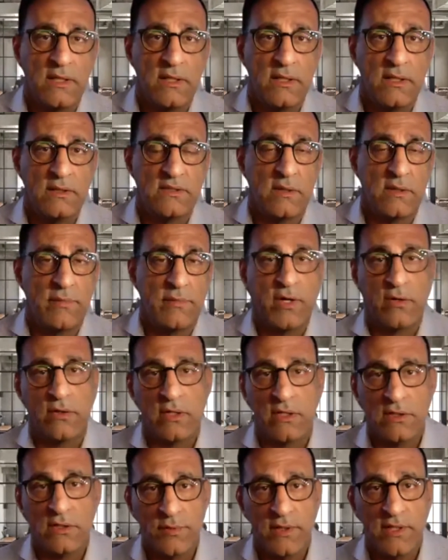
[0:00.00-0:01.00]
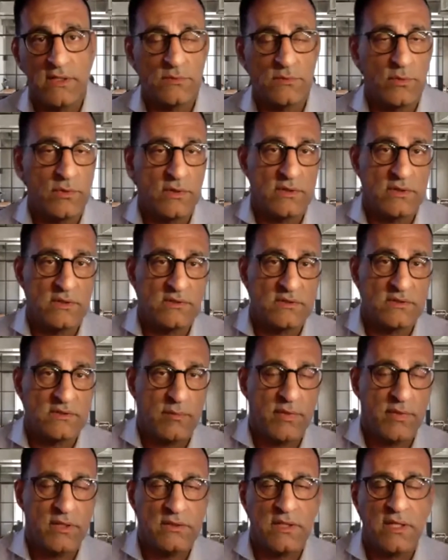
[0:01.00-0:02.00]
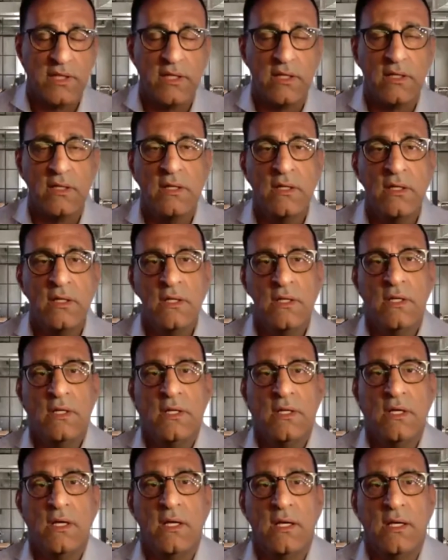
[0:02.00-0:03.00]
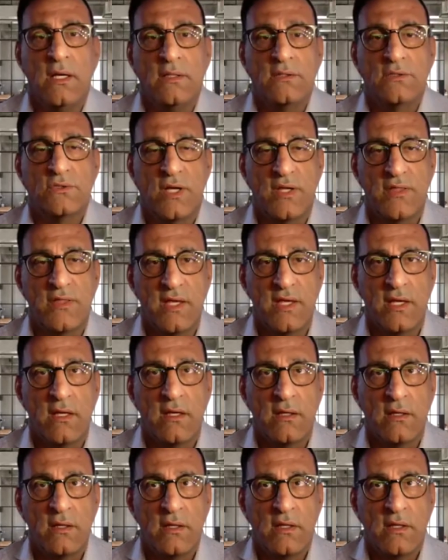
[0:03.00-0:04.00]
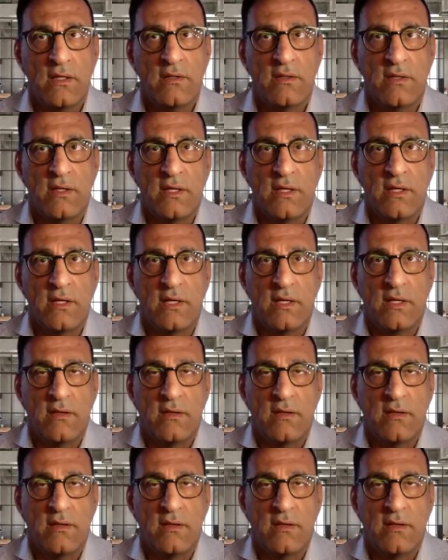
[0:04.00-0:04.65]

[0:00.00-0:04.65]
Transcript: Is it American Express? We're in the same building. So I think the